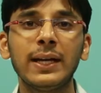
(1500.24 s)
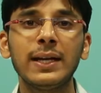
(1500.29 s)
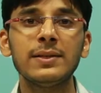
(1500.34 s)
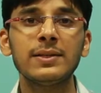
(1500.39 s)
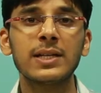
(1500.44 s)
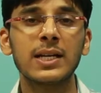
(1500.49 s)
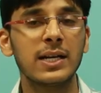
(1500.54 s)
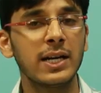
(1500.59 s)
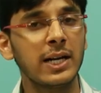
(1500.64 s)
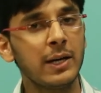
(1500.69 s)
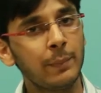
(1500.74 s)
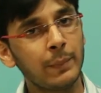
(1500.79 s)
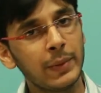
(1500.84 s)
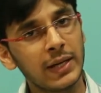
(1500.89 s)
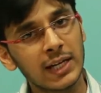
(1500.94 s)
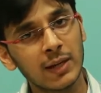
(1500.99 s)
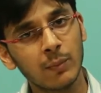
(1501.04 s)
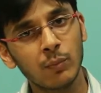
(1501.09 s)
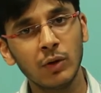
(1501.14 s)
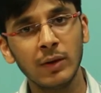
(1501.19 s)
can generate
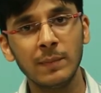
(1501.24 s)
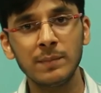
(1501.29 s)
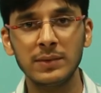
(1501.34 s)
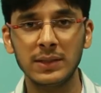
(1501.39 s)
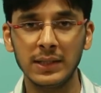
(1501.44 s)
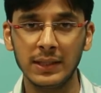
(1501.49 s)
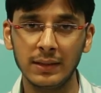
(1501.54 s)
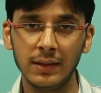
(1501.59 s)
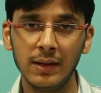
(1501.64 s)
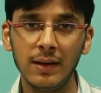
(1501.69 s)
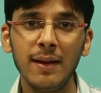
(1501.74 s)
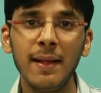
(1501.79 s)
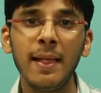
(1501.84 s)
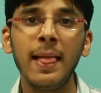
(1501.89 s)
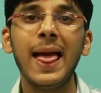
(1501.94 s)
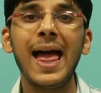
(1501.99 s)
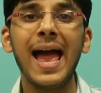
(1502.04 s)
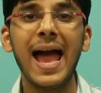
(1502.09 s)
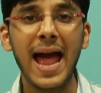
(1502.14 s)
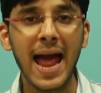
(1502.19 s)
pwm signal
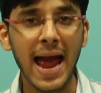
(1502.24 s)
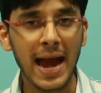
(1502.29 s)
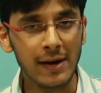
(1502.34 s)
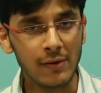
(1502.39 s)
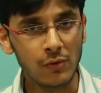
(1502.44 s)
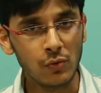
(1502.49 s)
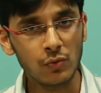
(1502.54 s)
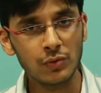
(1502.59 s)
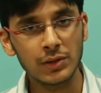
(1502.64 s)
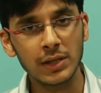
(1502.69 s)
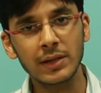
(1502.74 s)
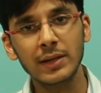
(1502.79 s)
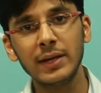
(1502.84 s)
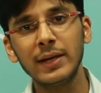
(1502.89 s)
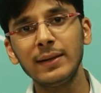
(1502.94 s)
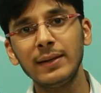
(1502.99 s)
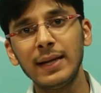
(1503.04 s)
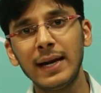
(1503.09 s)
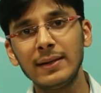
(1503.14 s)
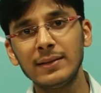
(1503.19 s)
and to
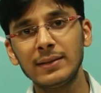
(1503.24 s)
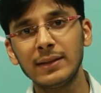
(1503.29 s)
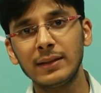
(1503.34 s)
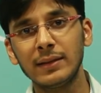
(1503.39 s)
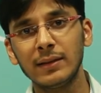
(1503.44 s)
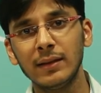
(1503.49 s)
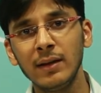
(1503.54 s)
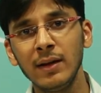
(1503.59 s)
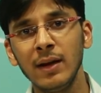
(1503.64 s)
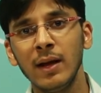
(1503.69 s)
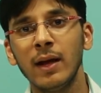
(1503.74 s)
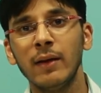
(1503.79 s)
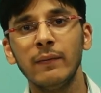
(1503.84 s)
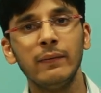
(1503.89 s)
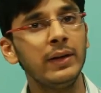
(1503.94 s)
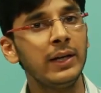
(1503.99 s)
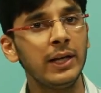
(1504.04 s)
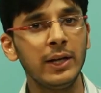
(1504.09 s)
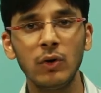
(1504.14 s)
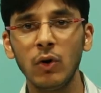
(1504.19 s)
generate that signal
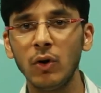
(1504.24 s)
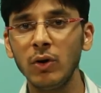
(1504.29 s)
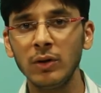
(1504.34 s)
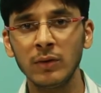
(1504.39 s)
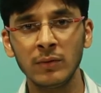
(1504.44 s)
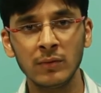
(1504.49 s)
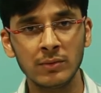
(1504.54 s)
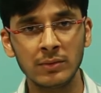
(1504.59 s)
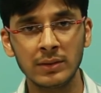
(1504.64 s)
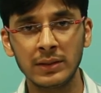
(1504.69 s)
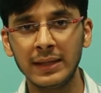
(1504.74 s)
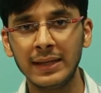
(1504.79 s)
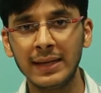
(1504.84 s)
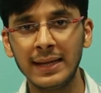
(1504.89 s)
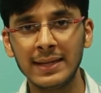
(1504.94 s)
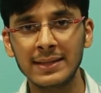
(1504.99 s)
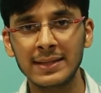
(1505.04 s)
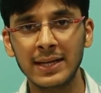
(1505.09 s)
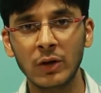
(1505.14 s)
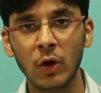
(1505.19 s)
we need not use
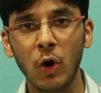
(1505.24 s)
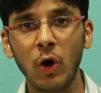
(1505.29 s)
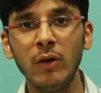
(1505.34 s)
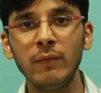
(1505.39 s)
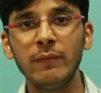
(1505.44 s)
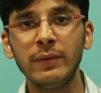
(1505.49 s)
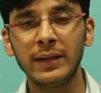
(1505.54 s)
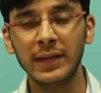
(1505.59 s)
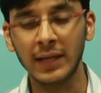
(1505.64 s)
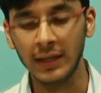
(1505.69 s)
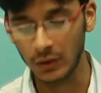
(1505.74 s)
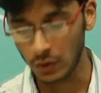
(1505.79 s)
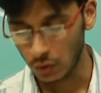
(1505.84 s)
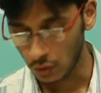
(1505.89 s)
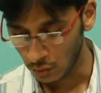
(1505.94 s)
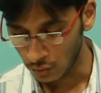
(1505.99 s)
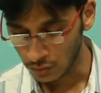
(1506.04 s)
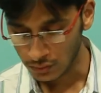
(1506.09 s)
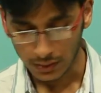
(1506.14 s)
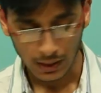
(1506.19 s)
delays and all we can
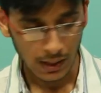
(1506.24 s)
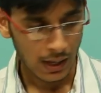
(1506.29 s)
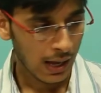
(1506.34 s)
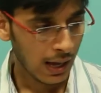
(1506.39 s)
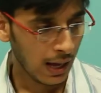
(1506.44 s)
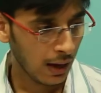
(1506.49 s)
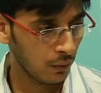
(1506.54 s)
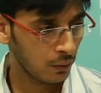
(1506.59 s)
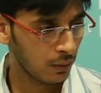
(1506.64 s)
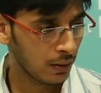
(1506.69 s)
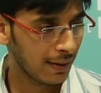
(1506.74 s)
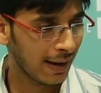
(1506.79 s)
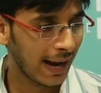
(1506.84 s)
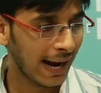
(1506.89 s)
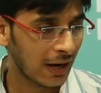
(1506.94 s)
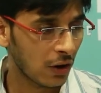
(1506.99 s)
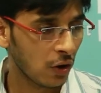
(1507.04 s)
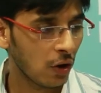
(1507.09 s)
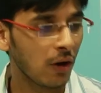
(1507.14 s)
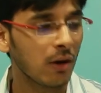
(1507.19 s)
use our
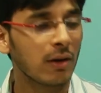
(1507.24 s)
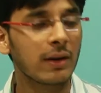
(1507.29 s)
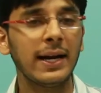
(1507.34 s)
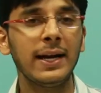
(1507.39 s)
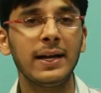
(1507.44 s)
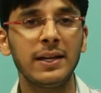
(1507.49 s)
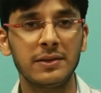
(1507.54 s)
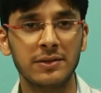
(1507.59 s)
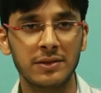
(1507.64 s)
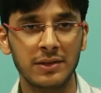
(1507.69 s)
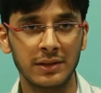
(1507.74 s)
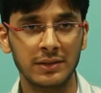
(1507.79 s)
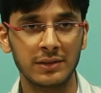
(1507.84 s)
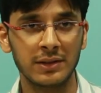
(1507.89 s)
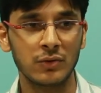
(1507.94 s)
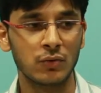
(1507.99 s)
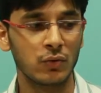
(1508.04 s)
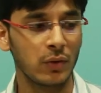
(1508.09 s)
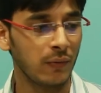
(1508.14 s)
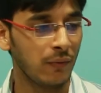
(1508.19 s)
analog write
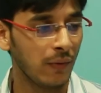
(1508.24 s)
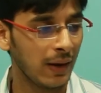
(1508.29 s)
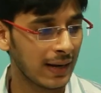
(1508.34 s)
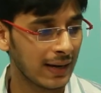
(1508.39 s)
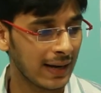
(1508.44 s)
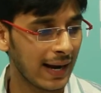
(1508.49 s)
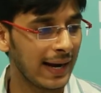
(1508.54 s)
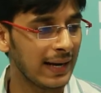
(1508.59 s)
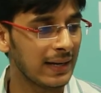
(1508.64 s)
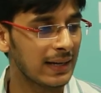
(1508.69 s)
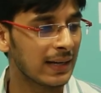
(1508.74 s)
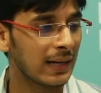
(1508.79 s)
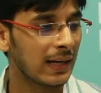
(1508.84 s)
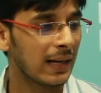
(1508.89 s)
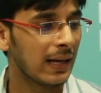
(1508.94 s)
instructions so if i write